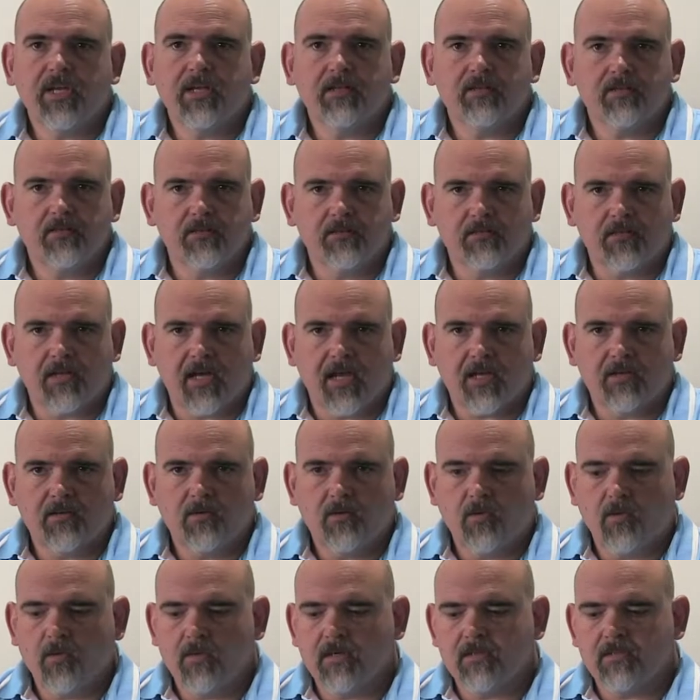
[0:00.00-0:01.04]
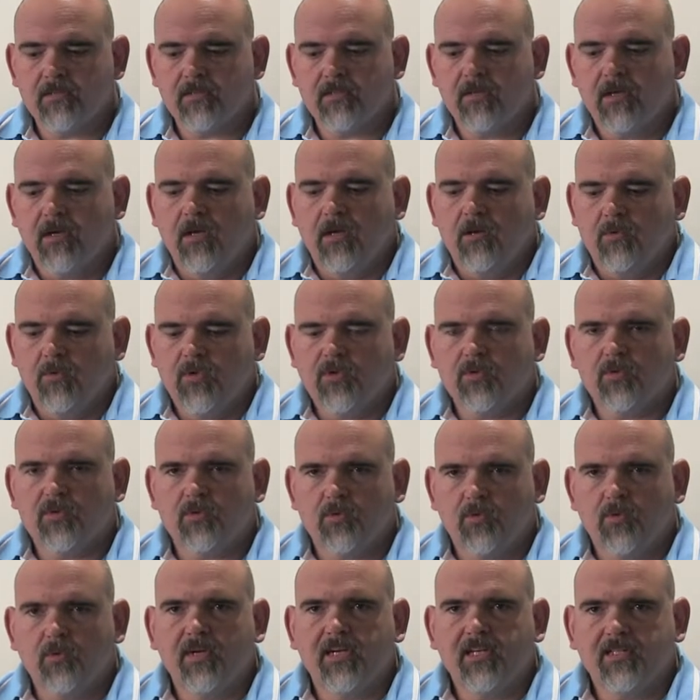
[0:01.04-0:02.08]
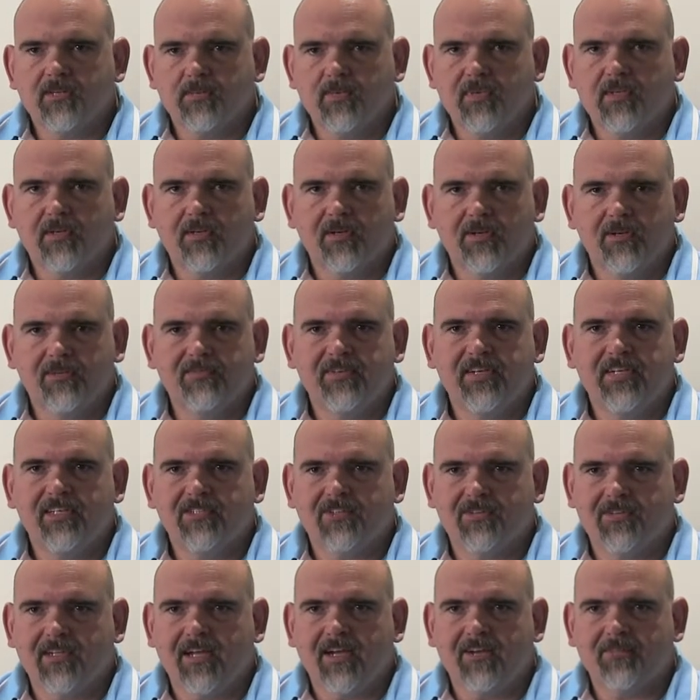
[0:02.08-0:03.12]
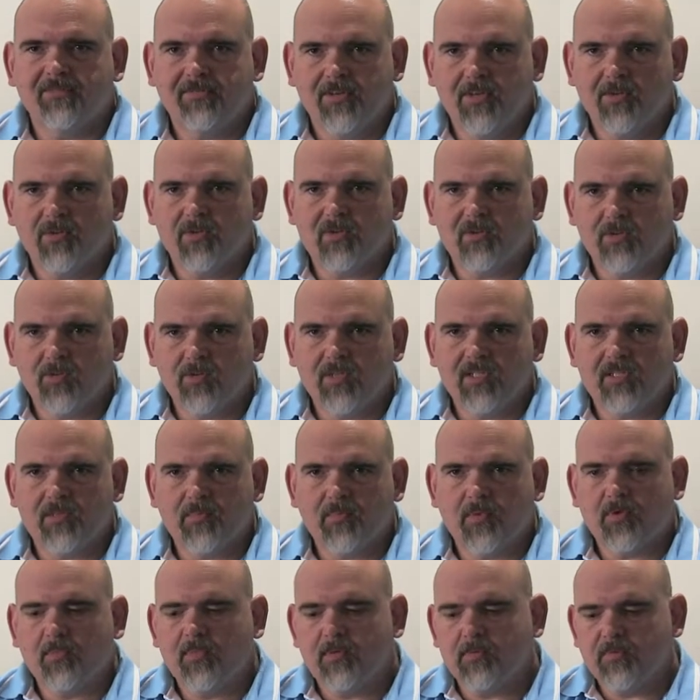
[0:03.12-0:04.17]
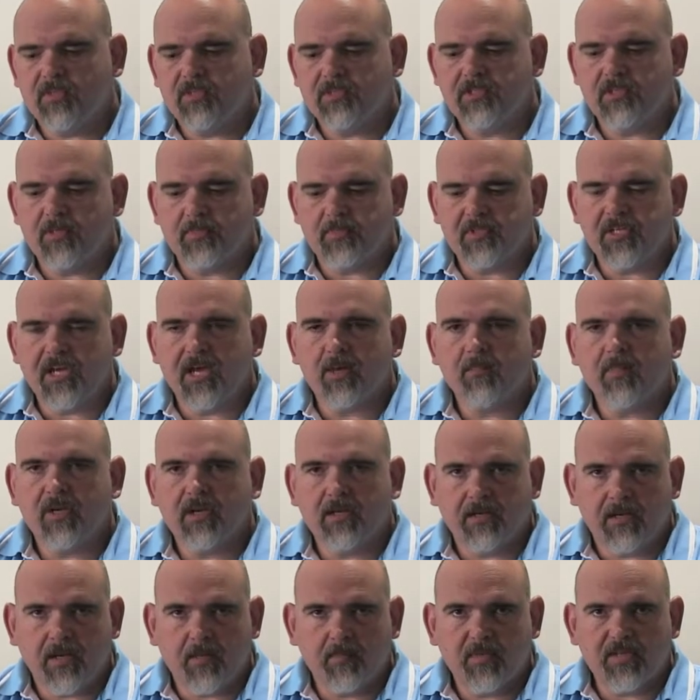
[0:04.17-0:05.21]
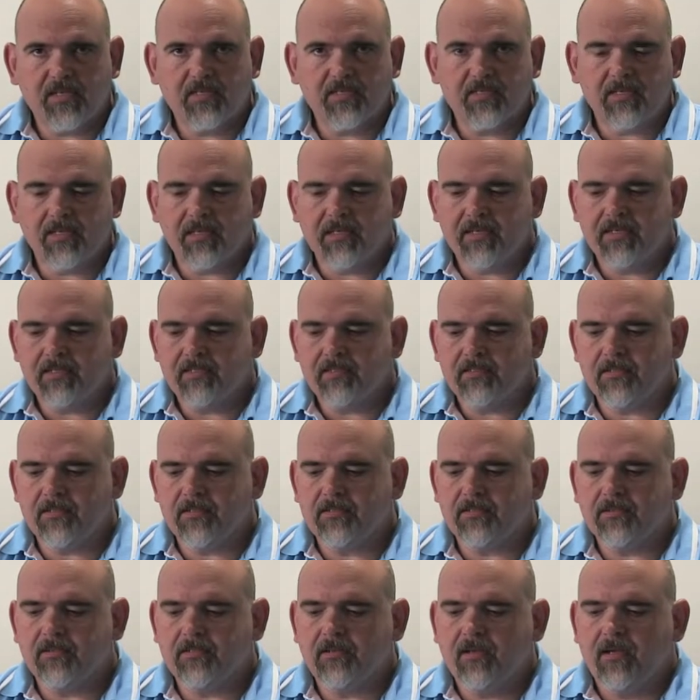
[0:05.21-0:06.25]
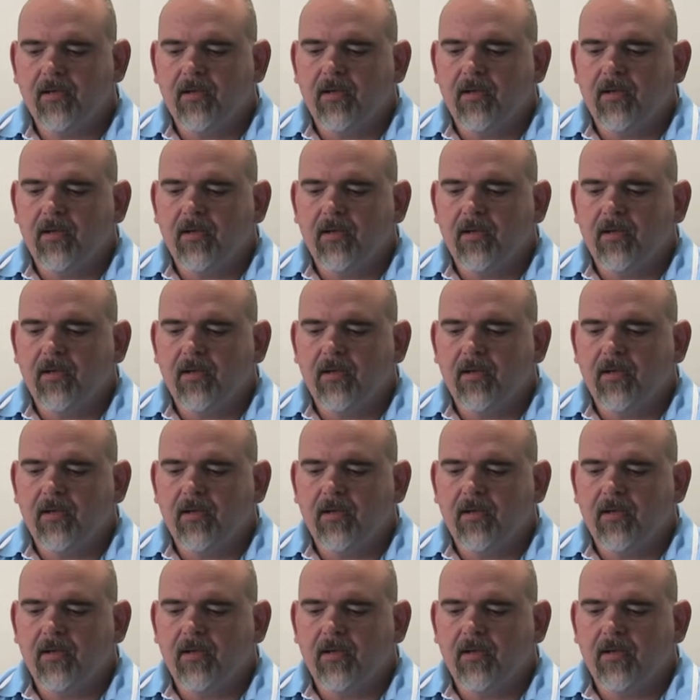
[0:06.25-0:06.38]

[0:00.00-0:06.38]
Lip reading: into tight corners, which was always, with the conventional high feed, was always a problem with chip jamming, damaging the inserts.